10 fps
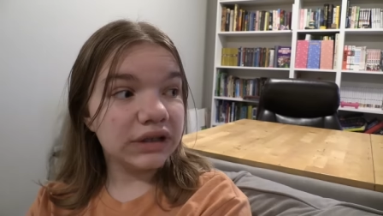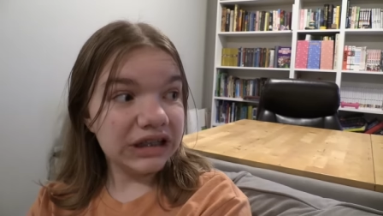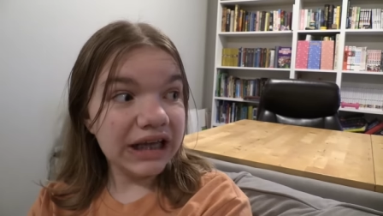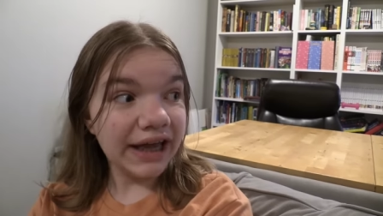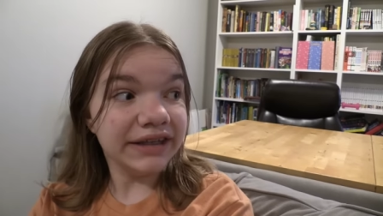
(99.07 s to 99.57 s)

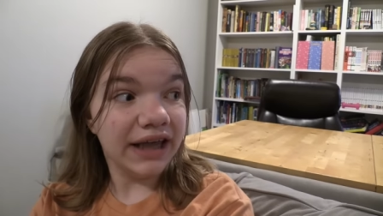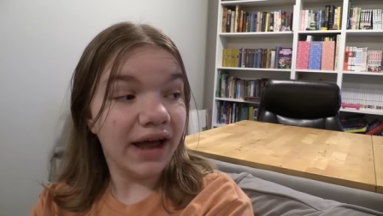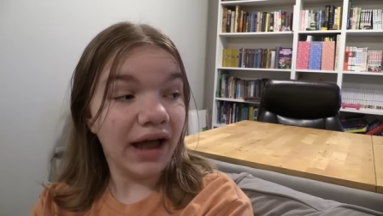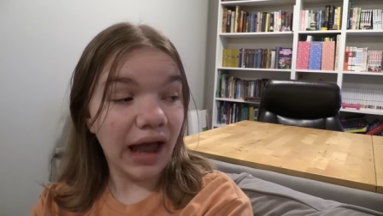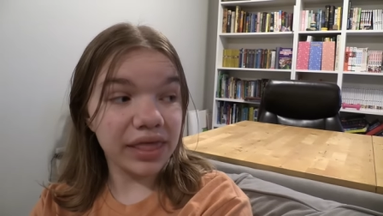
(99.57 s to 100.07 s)
Yeah,
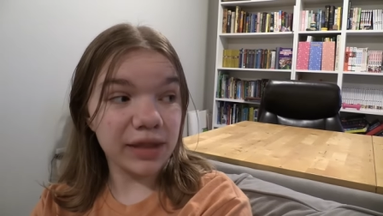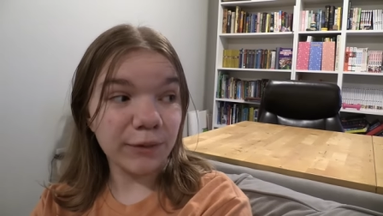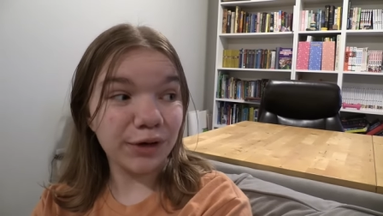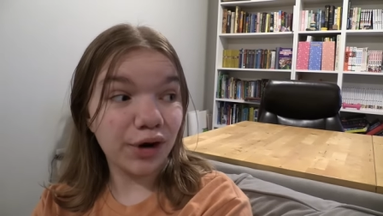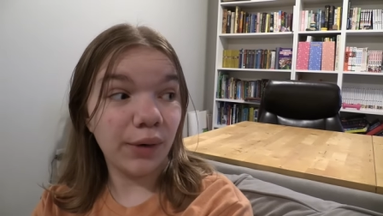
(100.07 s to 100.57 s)
yeah, I see
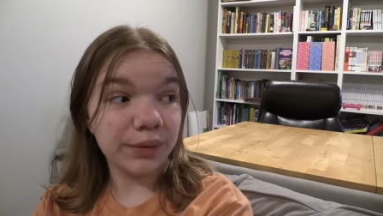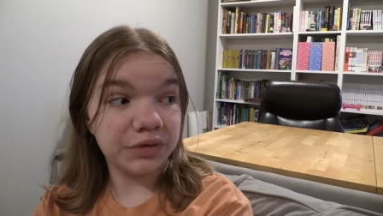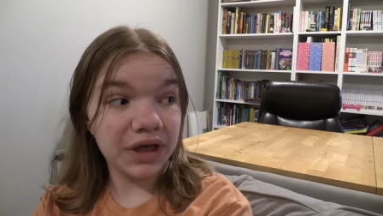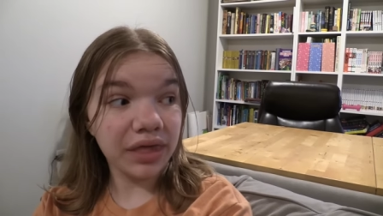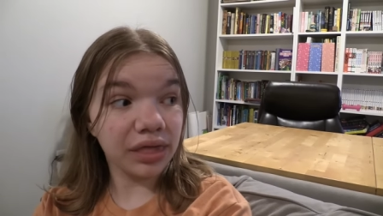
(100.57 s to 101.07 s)
where you're going
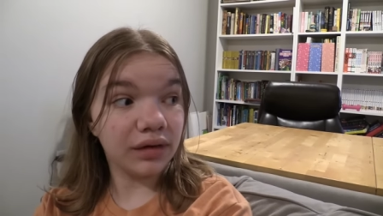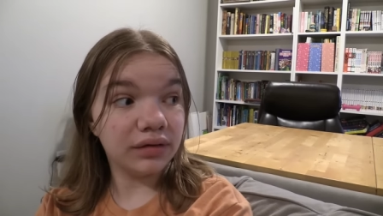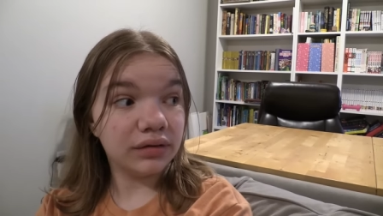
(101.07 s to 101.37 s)
with this.